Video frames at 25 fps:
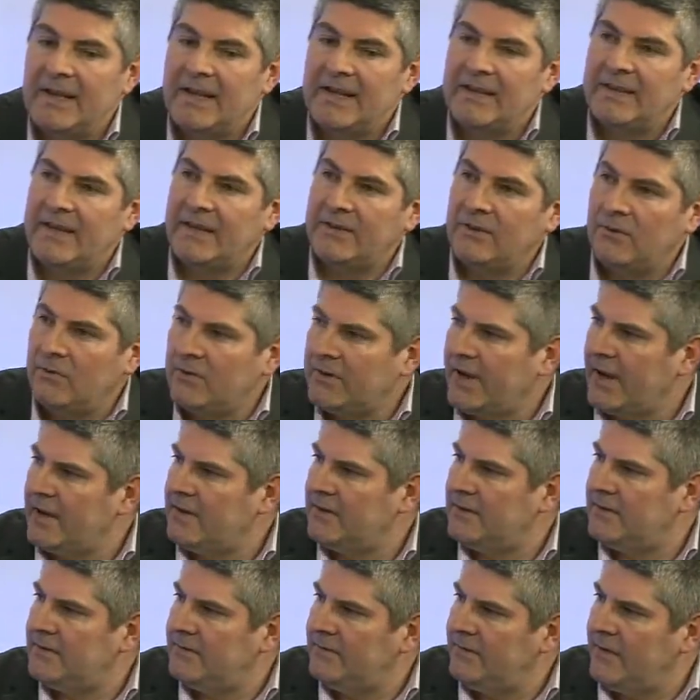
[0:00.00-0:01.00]
then you'll get
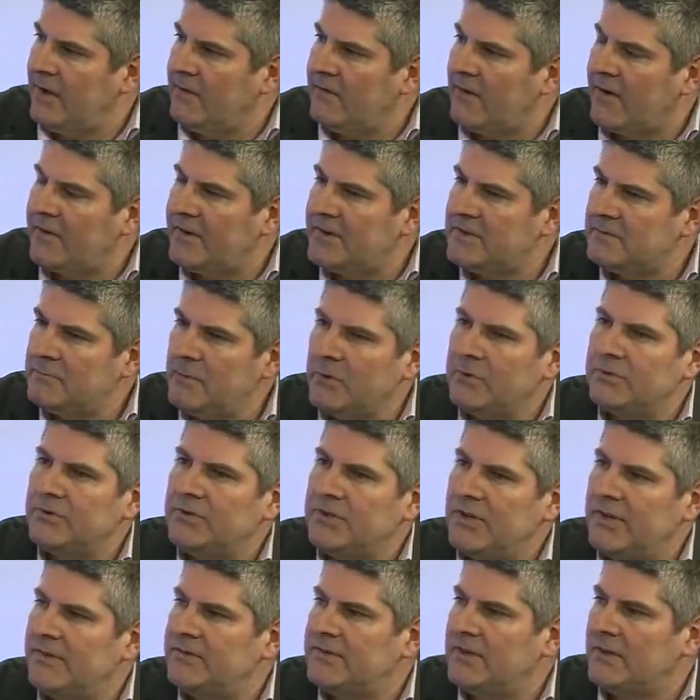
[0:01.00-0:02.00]
very small
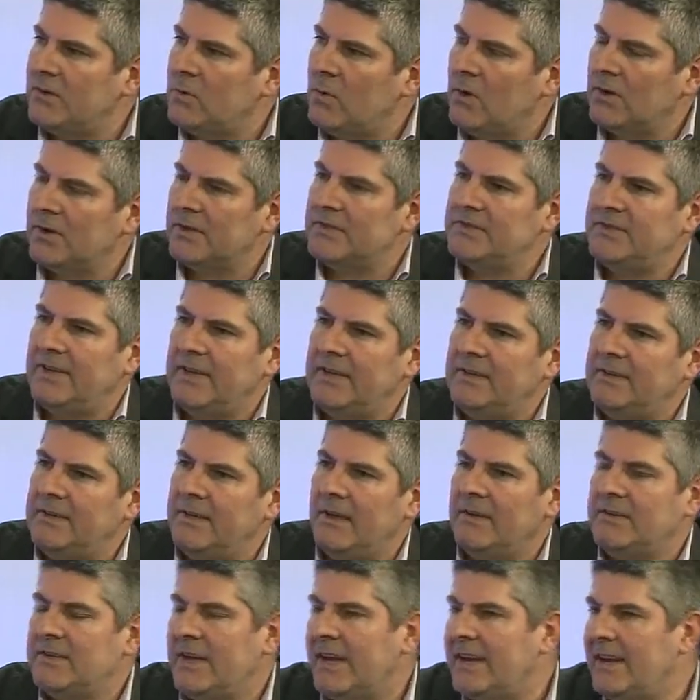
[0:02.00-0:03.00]
shifts in quality.
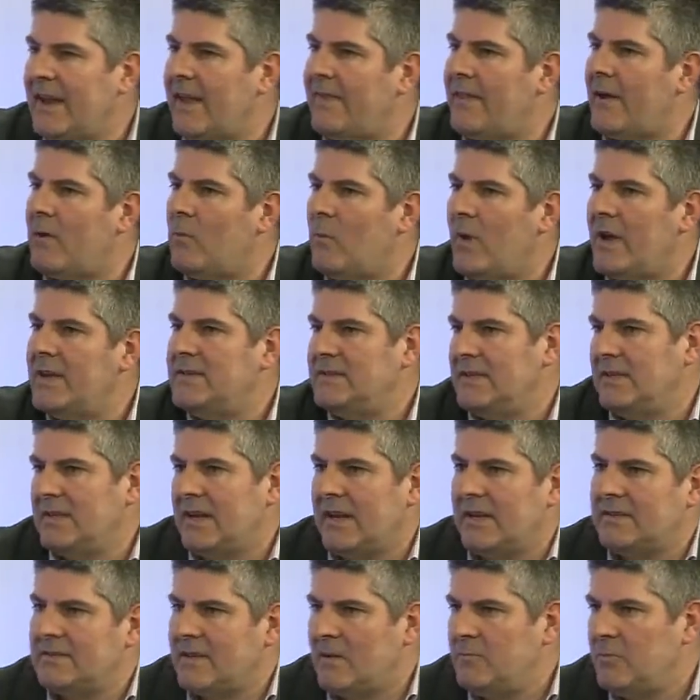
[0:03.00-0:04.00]
Taking out that waste in
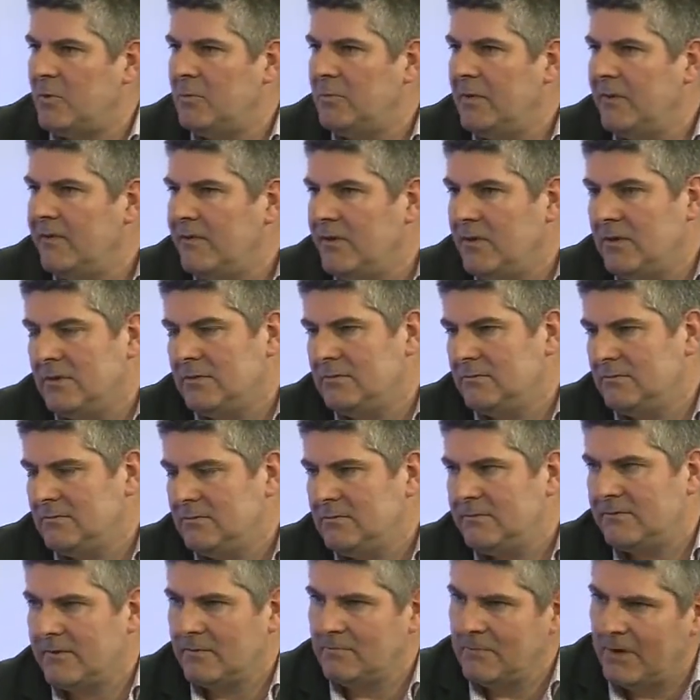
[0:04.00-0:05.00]
that example before
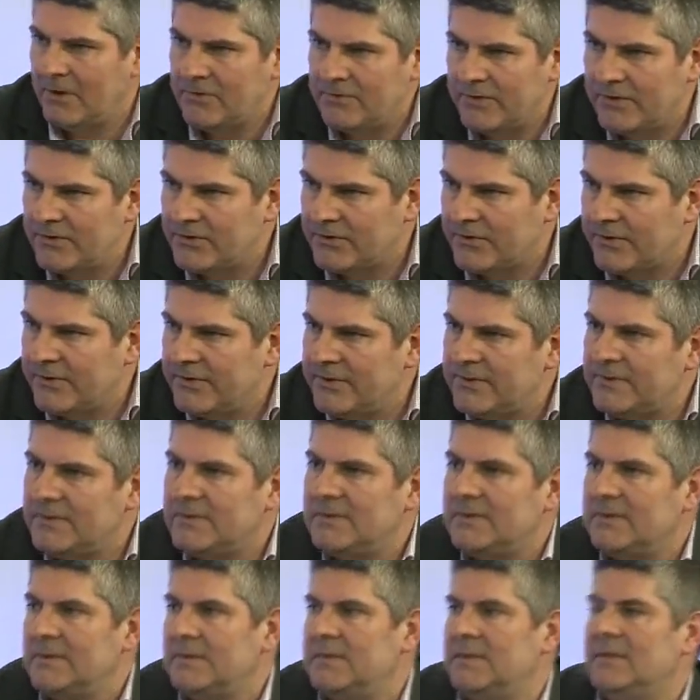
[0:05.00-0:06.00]
from motor insurance,
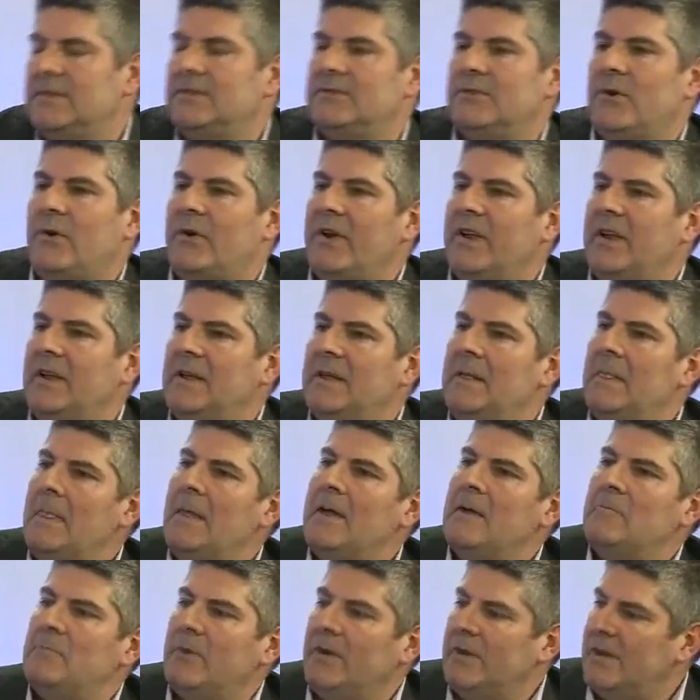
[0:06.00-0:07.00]

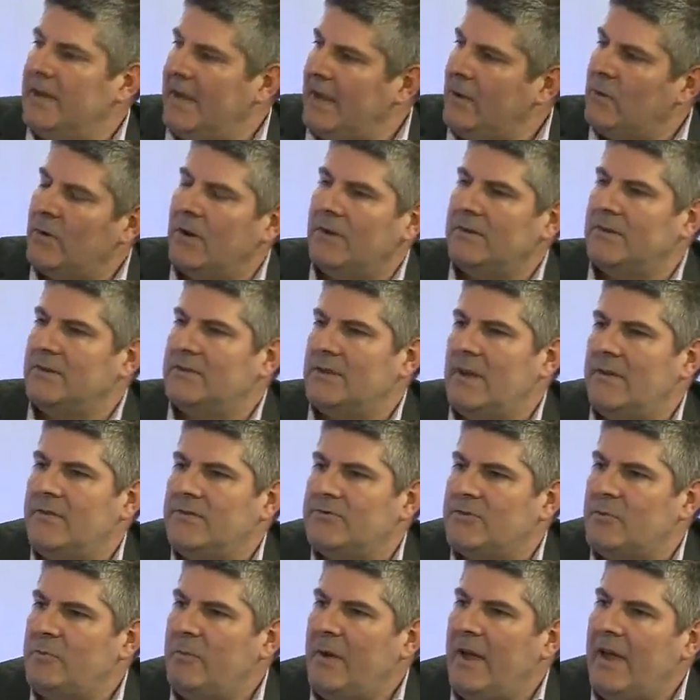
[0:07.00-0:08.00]
but equally on the
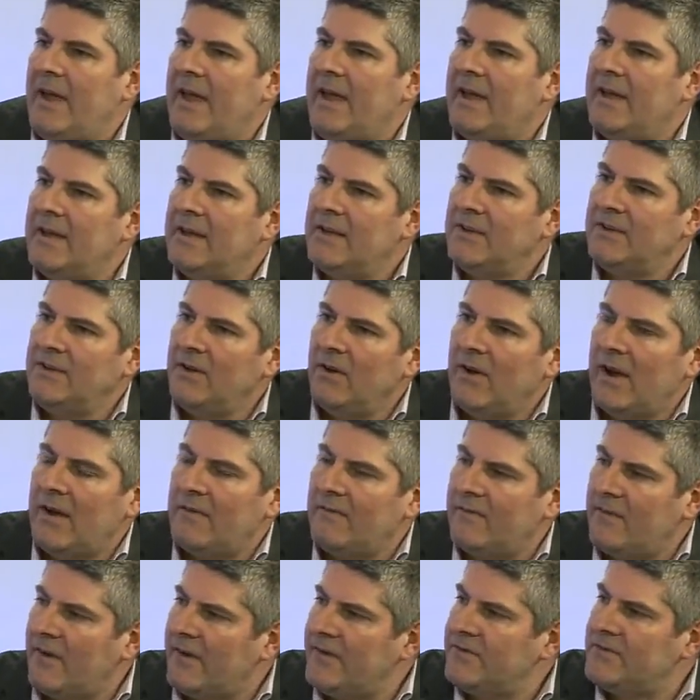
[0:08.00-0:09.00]
service repair, you
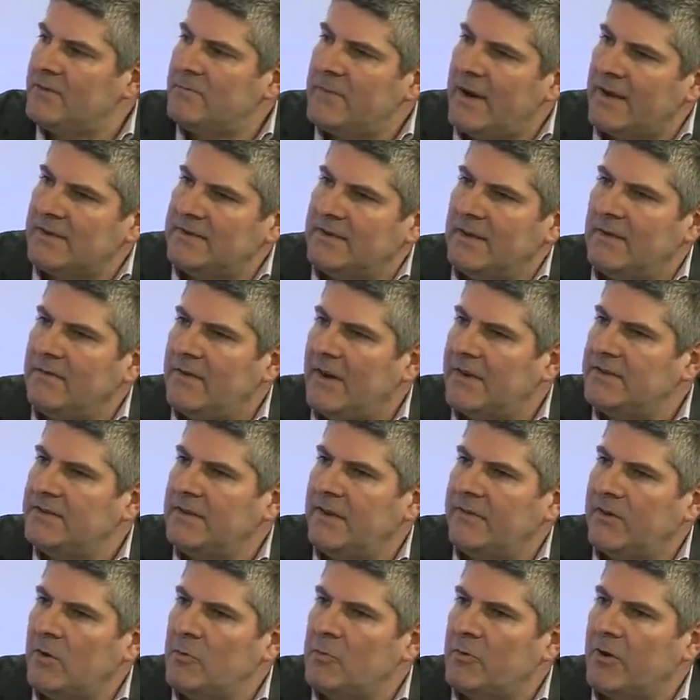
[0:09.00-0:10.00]
have very dramatic and very
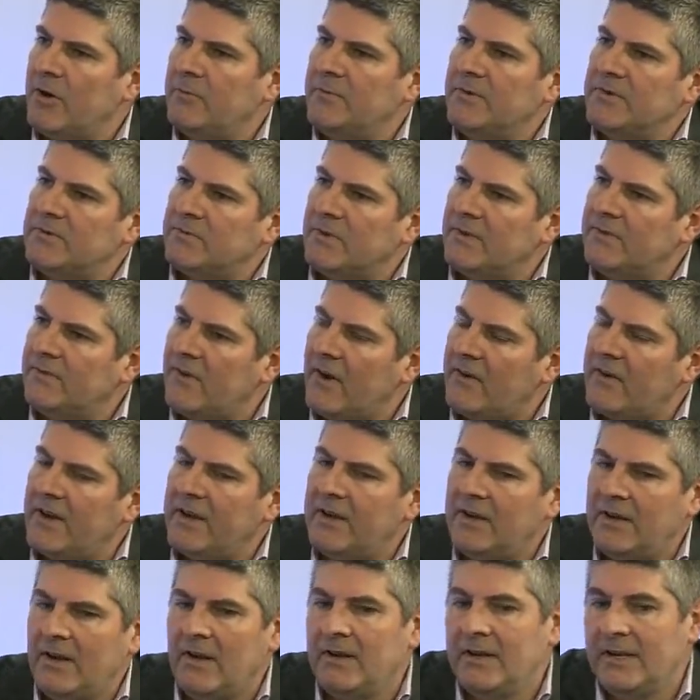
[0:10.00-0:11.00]
significant improvements with
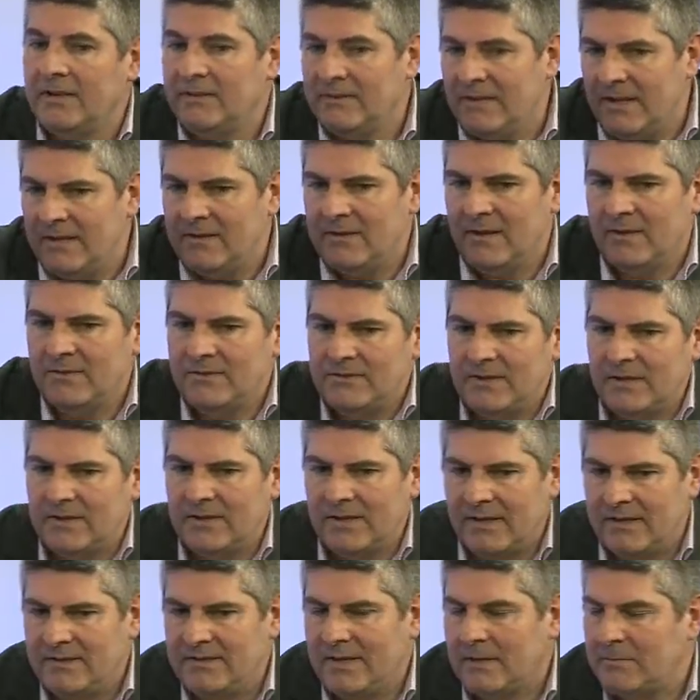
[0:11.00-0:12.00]
very,
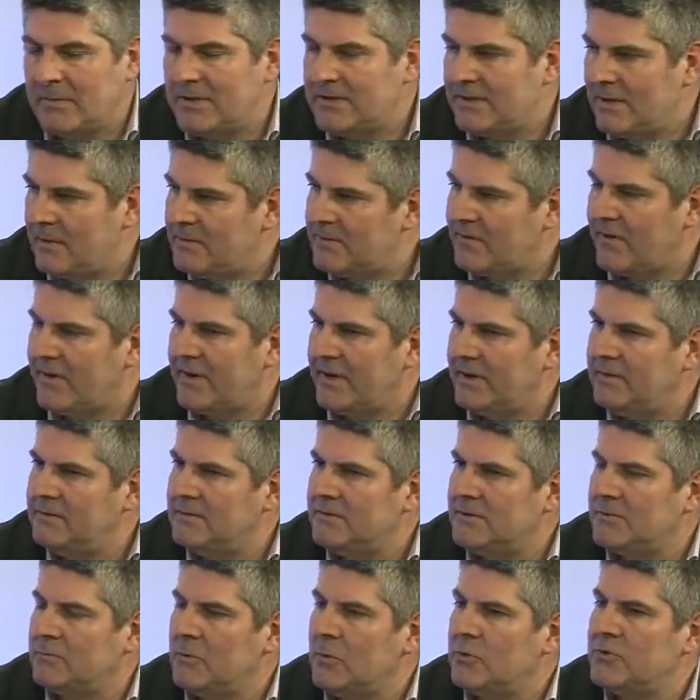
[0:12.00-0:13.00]
in sigma terms, very
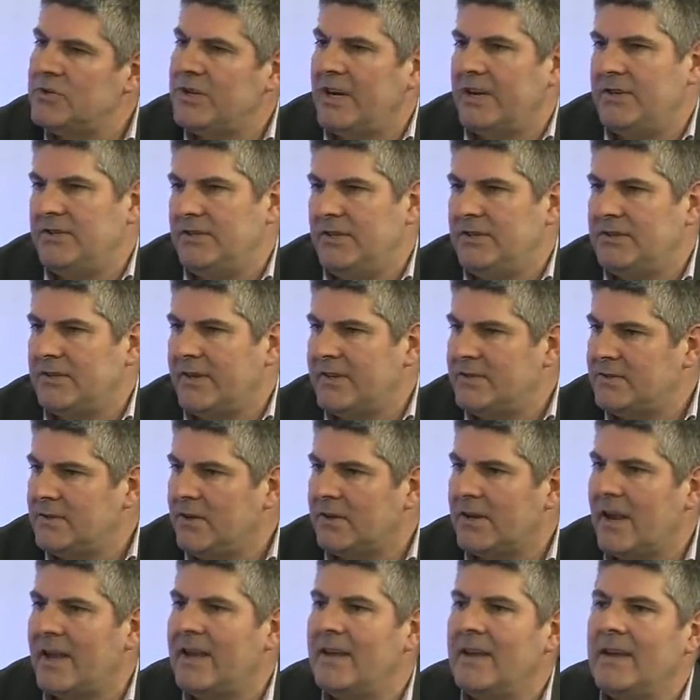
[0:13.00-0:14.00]
small changes. So it's not